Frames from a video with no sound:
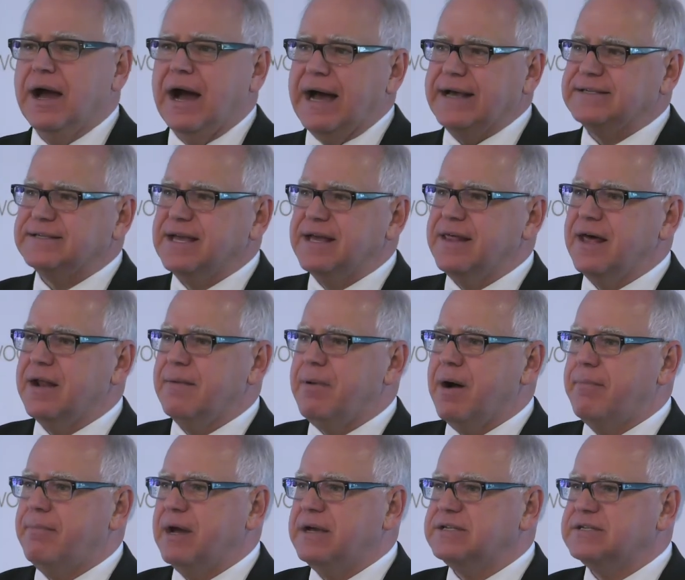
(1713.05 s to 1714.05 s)
I say that
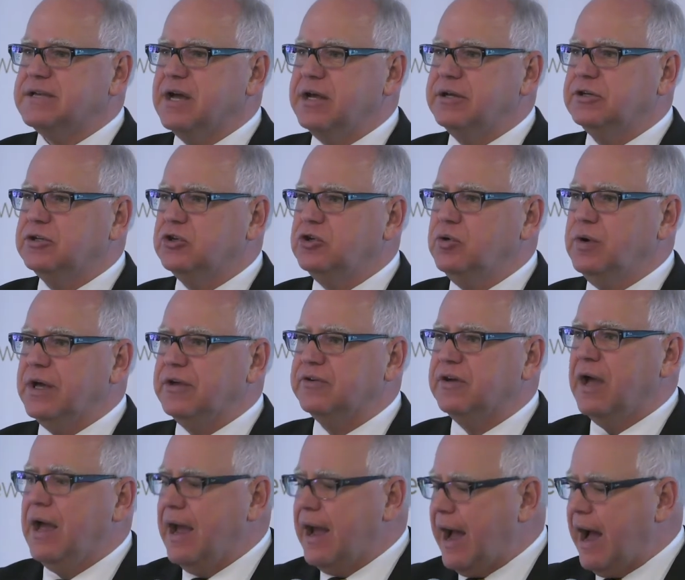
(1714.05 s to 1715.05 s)
about my son too, is
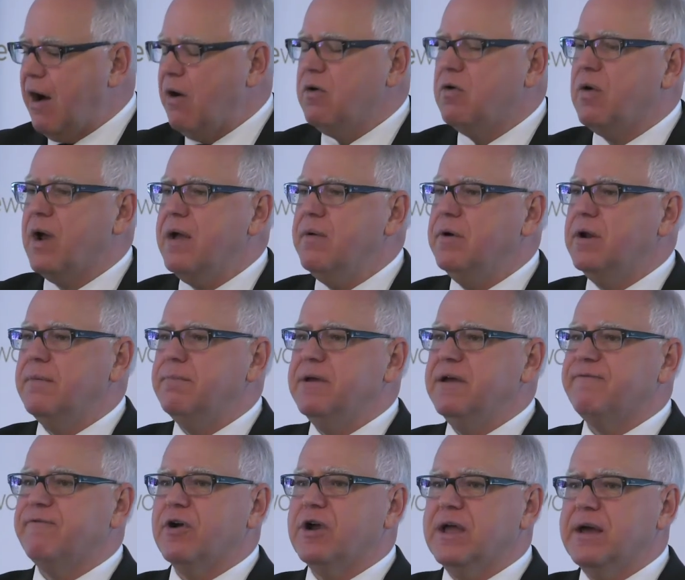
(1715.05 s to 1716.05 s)
how great would it
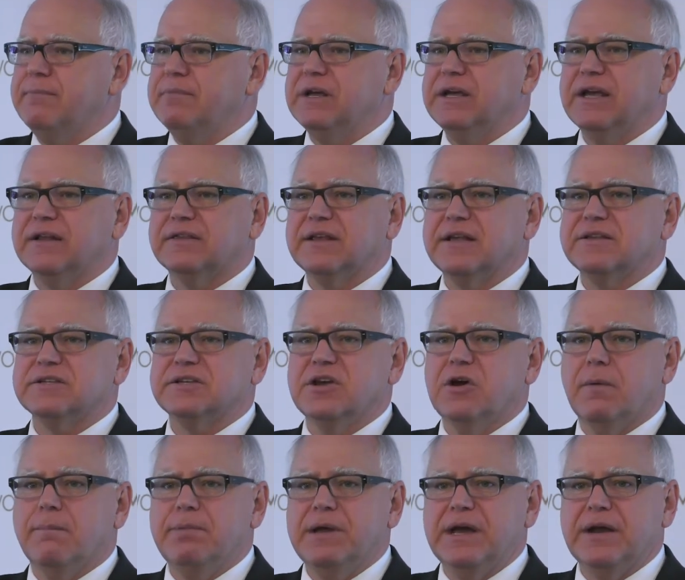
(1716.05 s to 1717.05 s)
be for him to get that
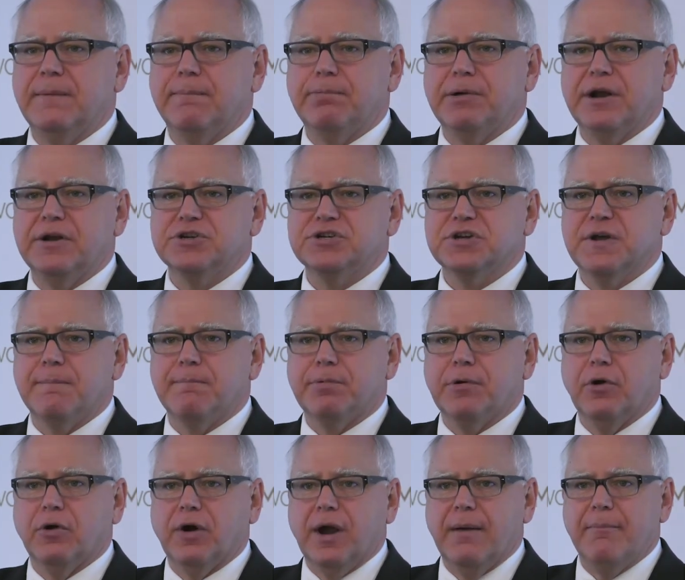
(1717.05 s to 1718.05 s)
skill, be an apprenticeship
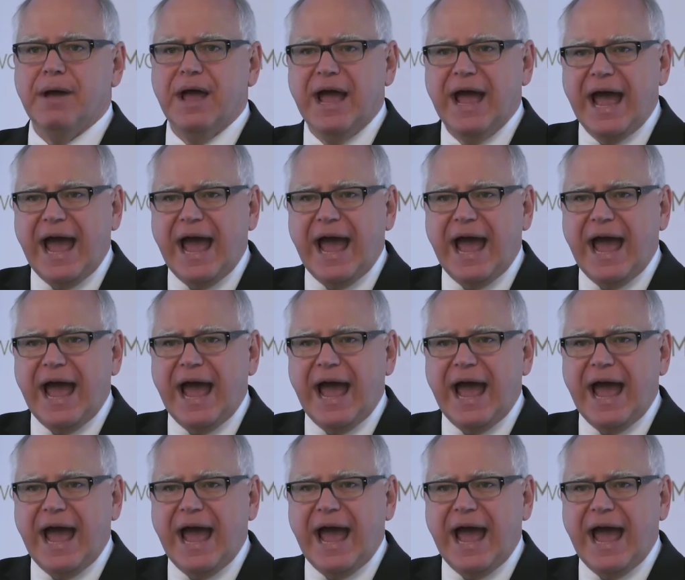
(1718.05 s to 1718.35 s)
program,